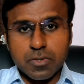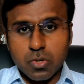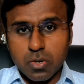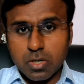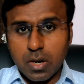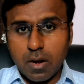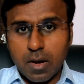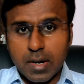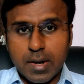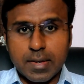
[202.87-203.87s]
of social
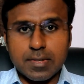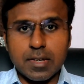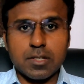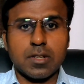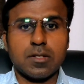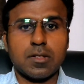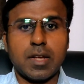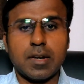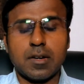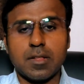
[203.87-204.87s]
organizations
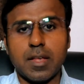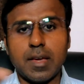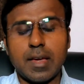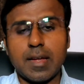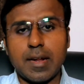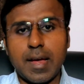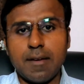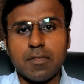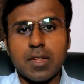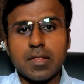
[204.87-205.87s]
that they can
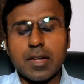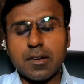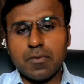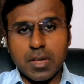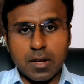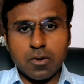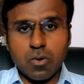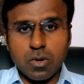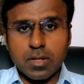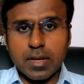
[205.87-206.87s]
have that we can
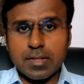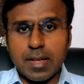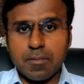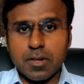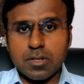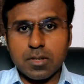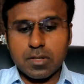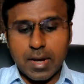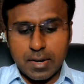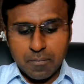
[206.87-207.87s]
quote in the examination
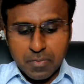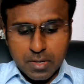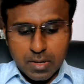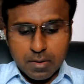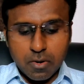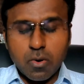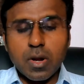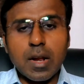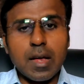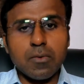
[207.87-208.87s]
is that see
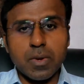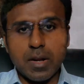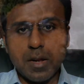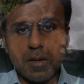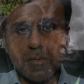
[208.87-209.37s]
gorilla will